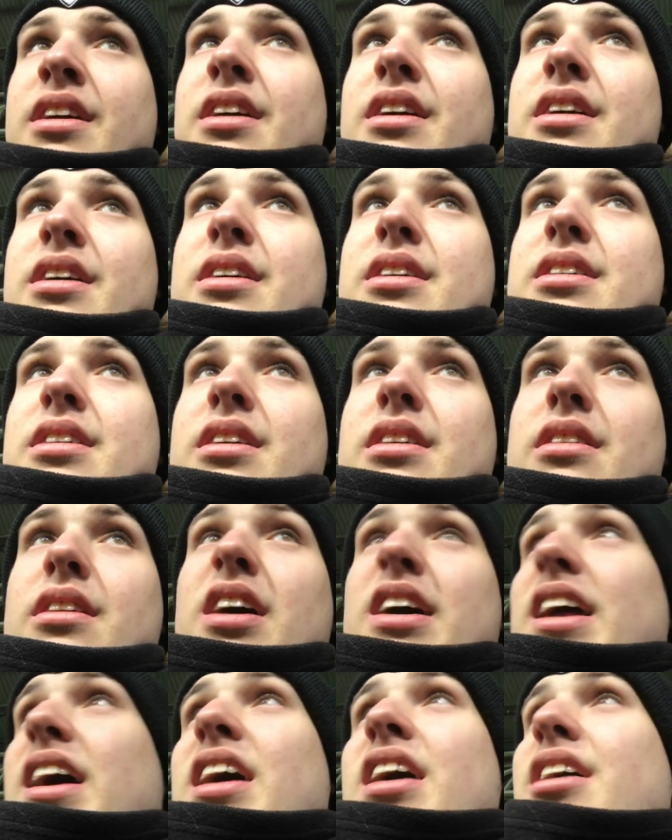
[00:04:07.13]
the goal, wasn't
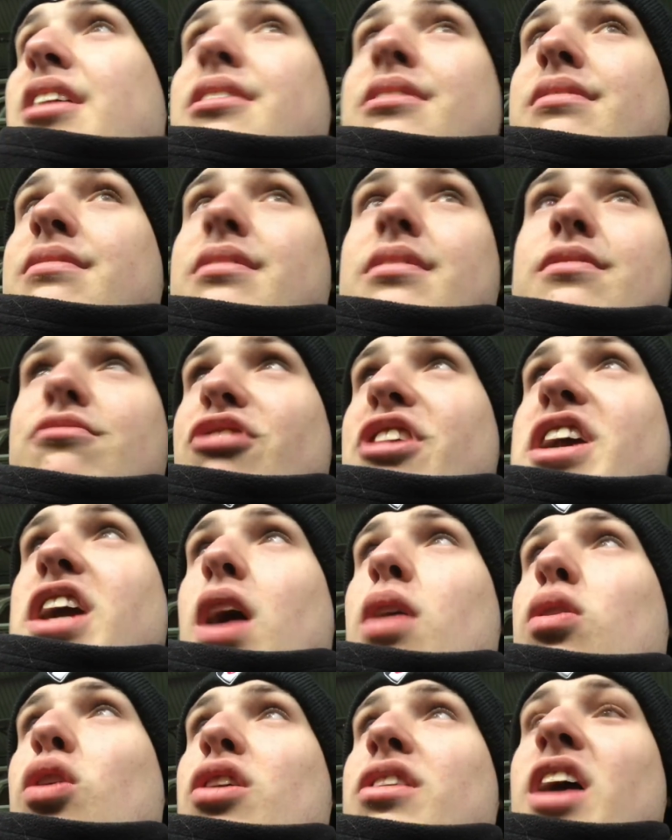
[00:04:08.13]
it? I know.
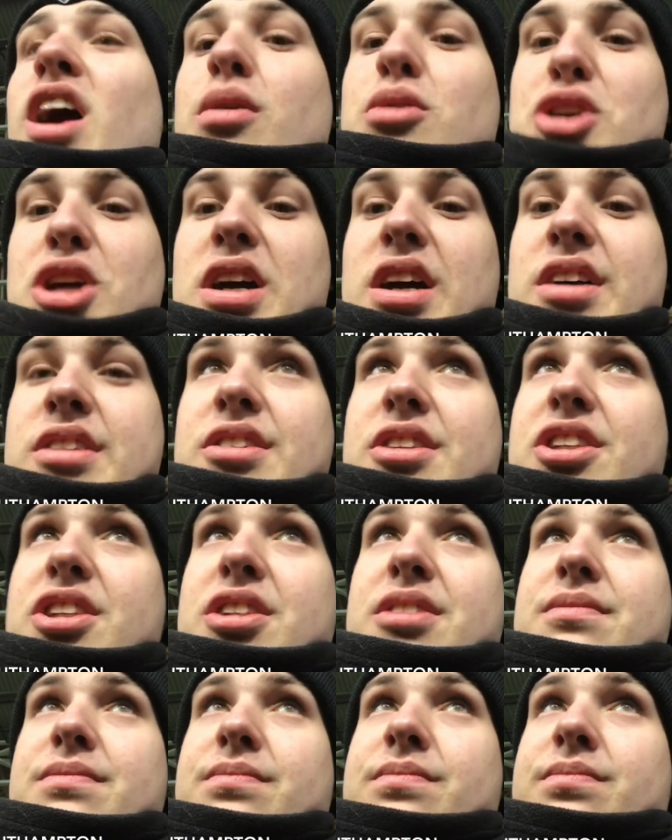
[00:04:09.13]
Rico got no chance.